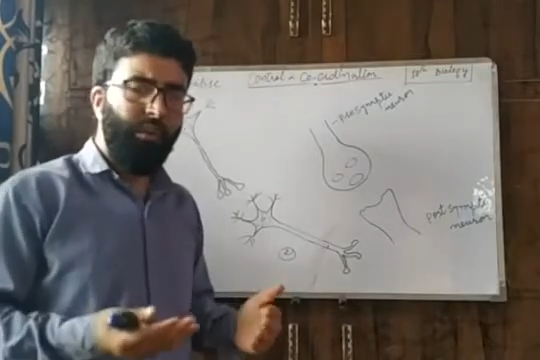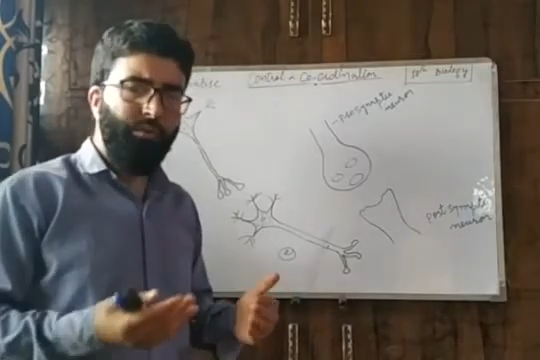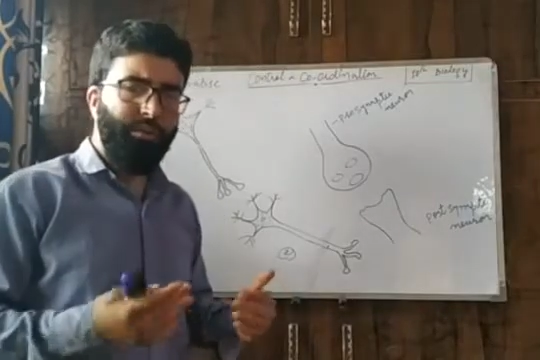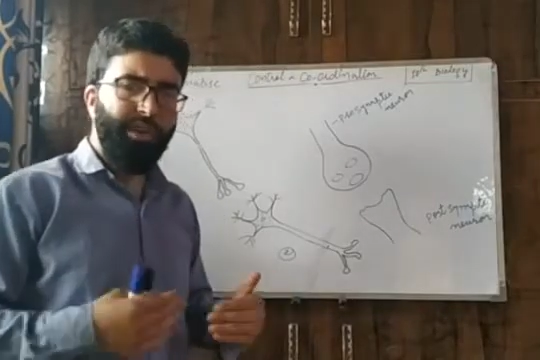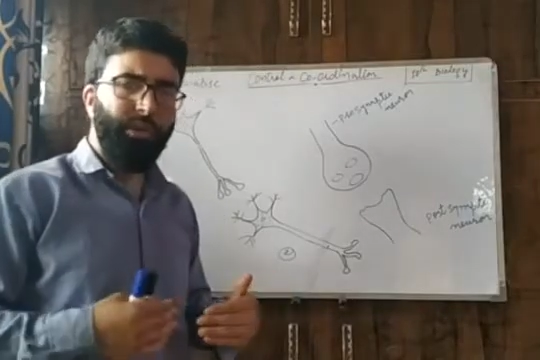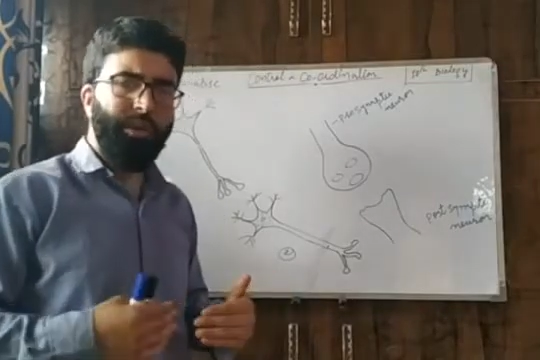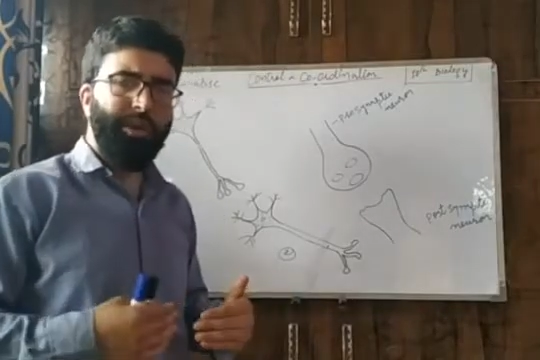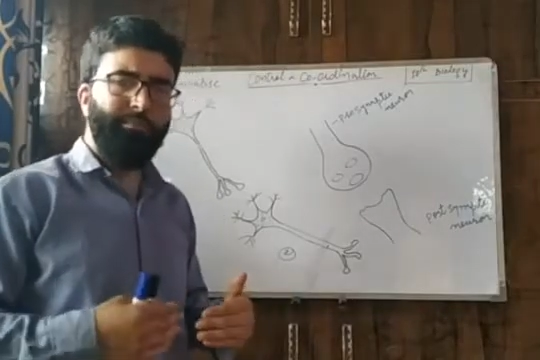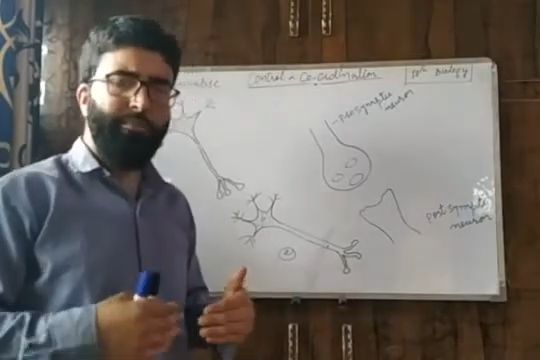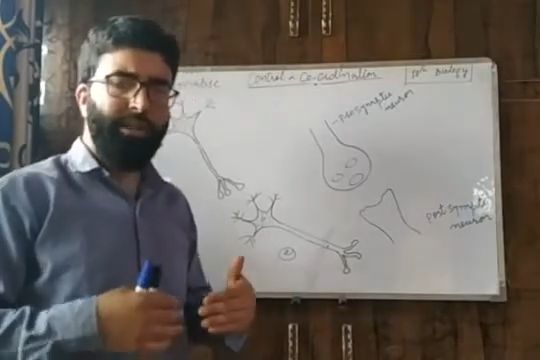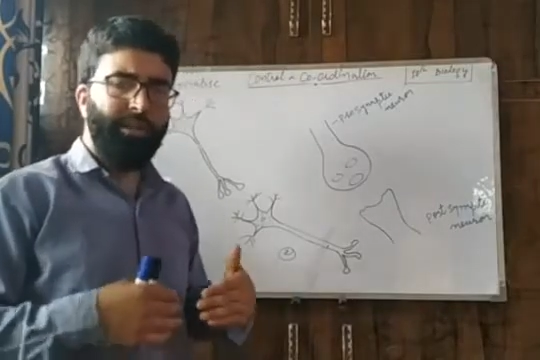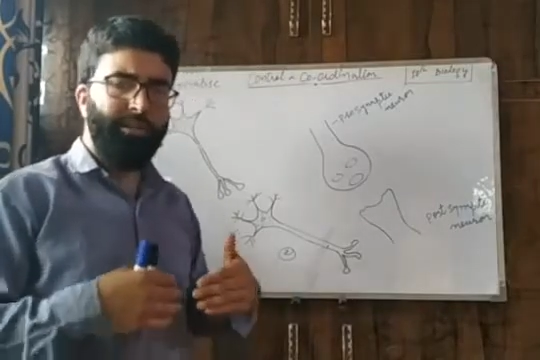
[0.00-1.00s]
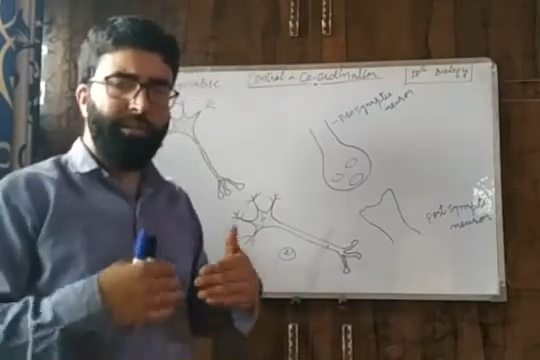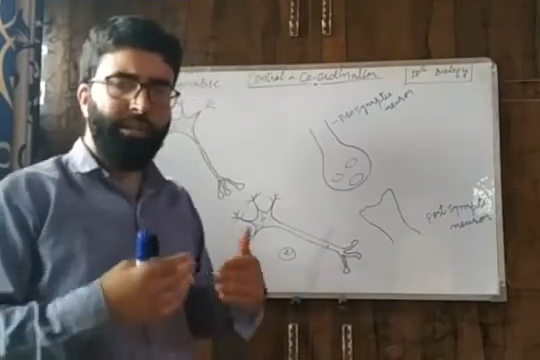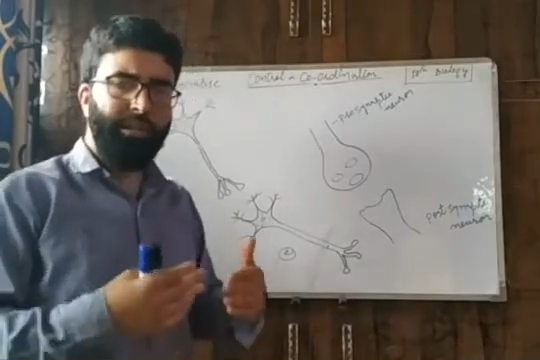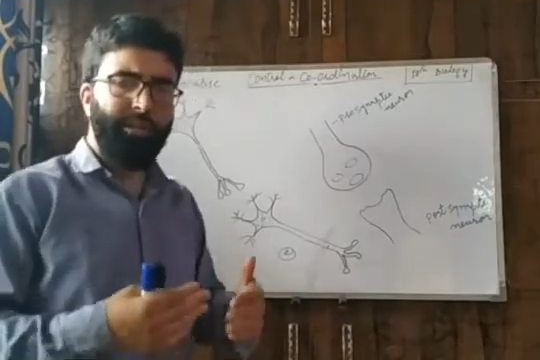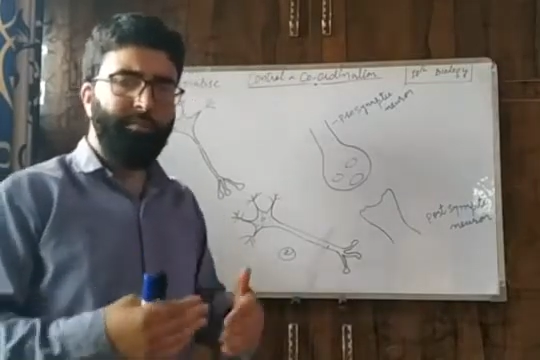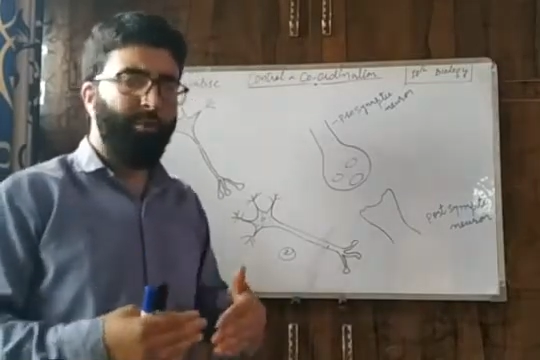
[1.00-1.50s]
nerve impulse
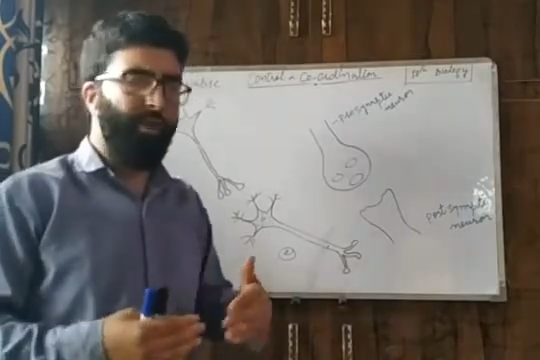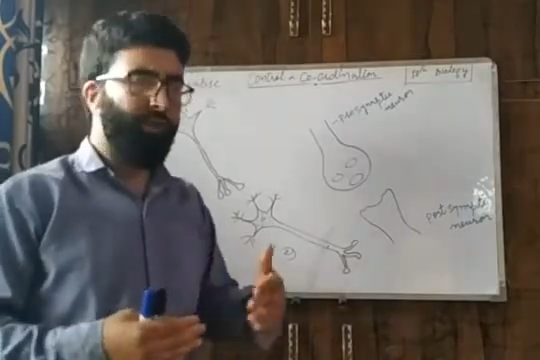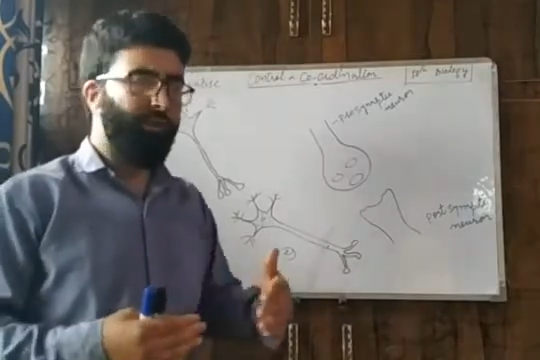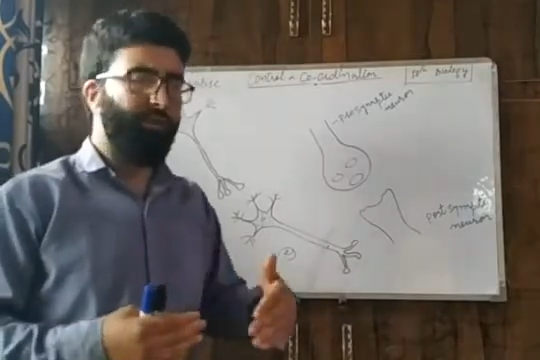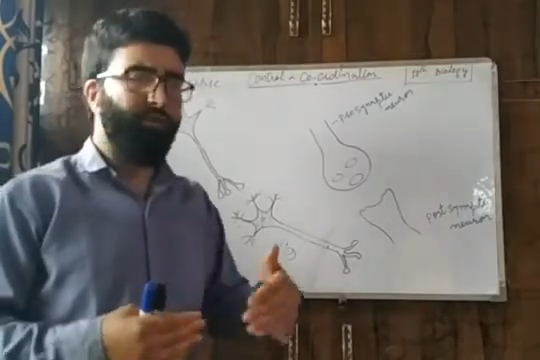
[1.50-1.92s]
is passed